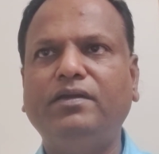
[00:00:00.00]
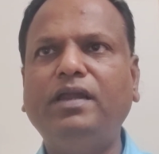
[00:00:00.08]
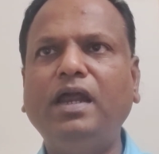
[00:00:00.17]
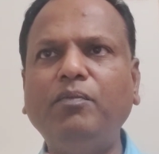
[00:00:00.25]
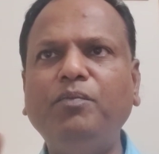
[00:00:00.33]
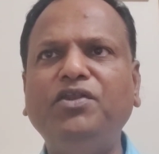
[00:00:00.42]

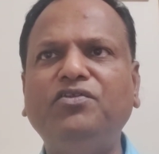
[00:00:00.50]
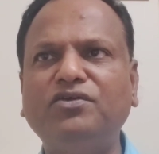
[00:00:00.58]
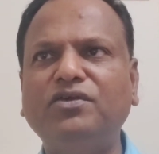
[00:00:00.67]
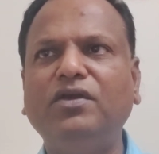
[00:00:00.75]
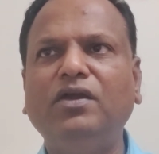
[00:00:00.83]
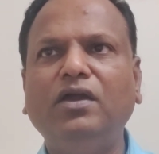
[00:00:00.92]
That means
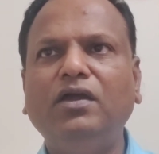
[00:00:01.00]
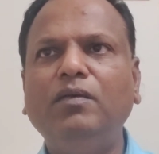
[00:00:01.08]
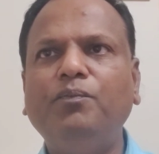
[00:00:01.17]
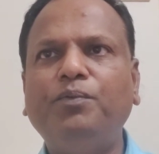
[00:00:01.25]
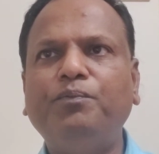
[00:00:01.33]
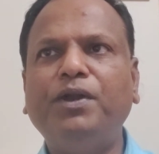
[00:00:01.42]

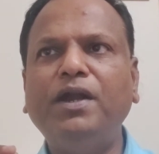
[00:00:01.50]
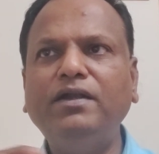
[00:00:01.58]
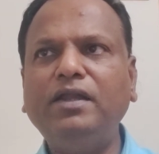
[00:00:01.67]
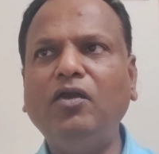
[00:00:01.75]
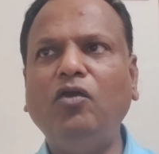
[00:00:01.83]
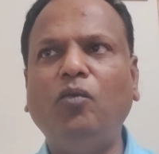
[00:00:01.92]
the
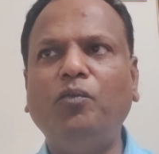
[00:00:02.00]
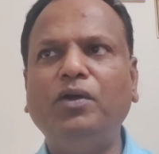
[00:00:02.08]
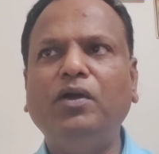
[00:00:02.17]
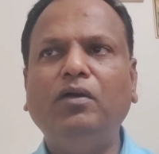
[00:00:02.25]
frontal lobe